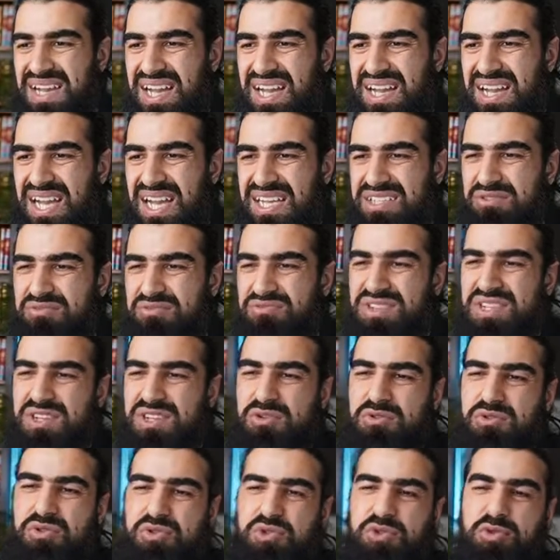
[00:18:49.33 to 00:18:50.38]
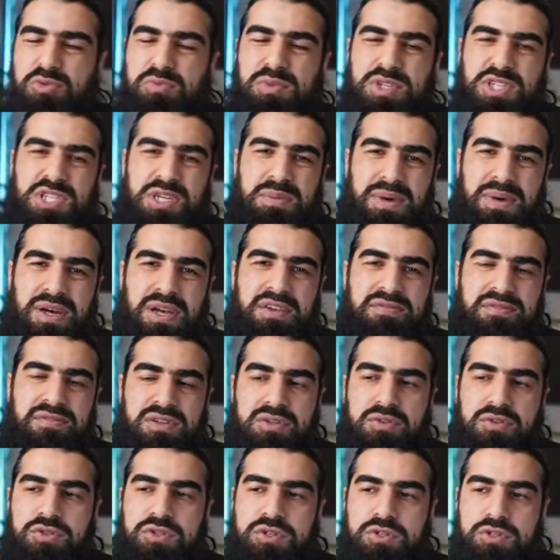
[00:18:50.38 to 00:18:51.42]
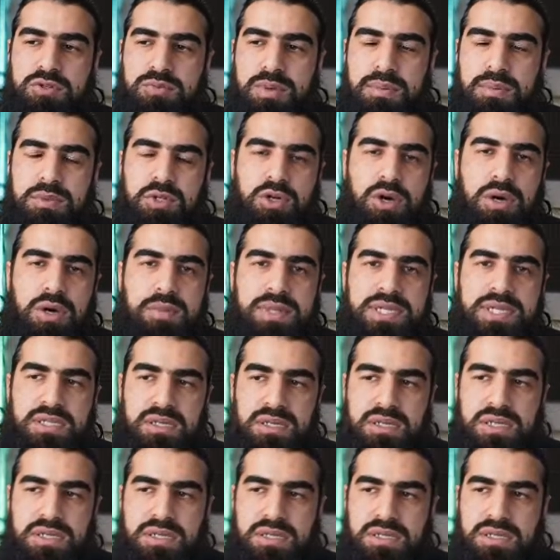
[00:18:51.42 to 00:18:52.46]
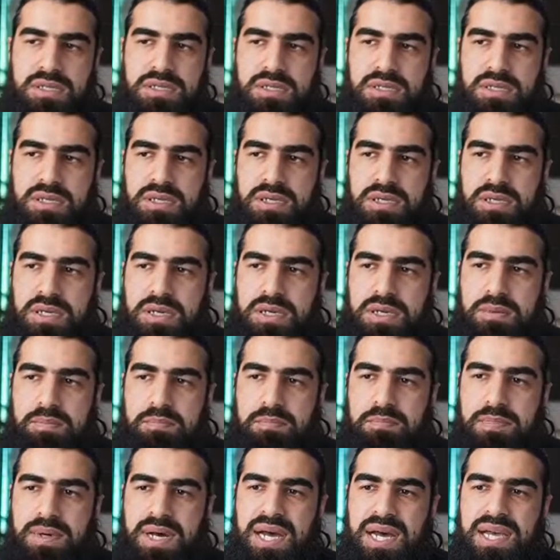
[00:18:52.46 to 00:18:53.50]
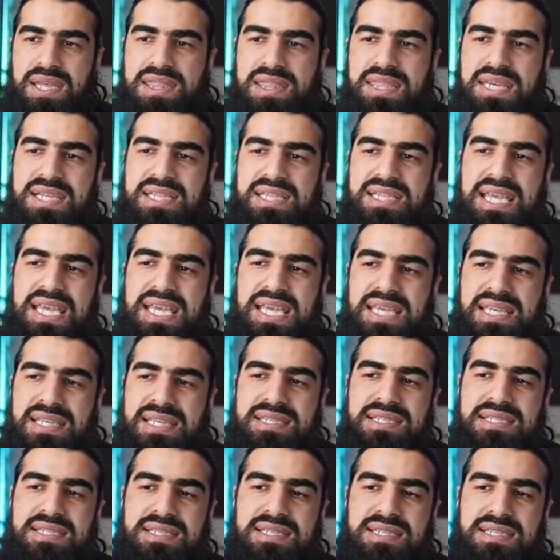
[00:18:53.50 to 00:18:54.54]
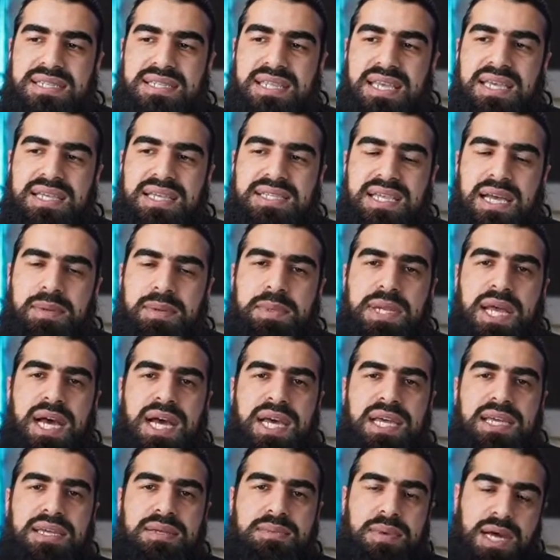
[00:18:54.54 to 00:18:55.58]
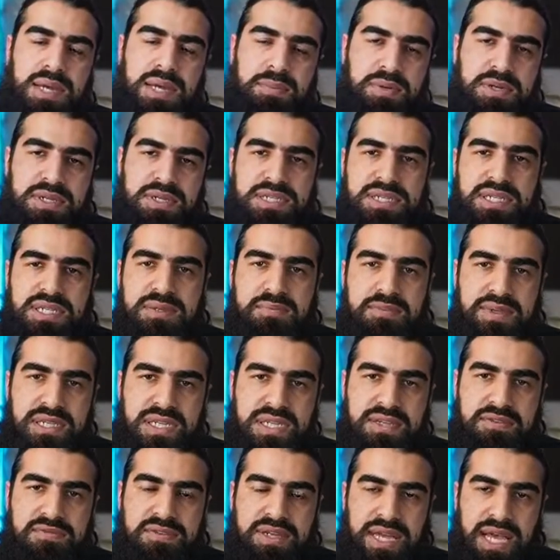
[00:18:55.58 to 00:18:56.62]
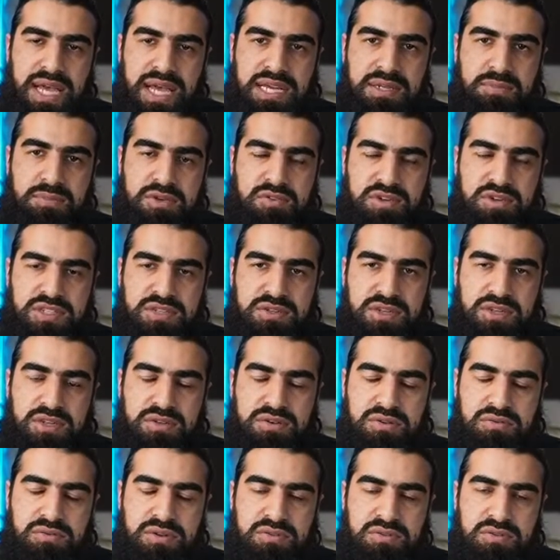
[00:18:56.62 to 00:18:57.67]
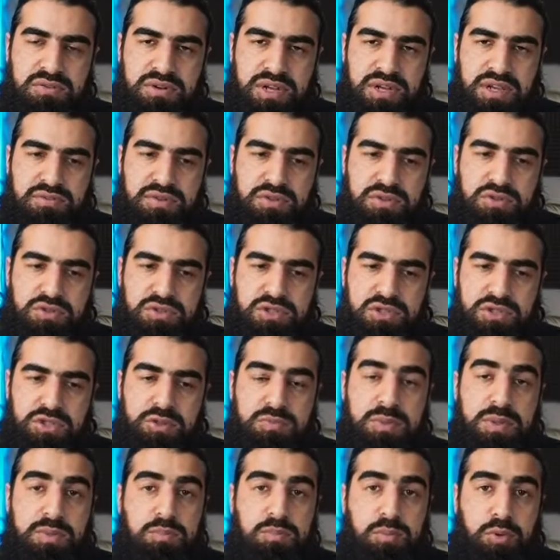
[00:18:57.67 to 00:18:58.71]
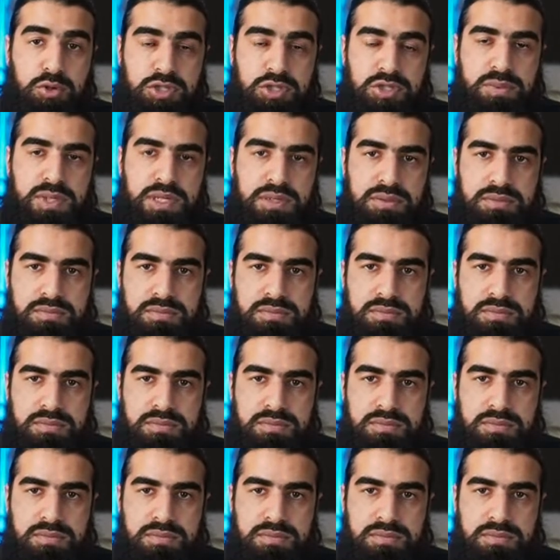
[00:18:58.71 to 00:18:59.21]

I don't really know too much about evolution to be able to comment on it. But I think there is, there is. I mean, I, I personally believe in animal uh, evolution to be plausible.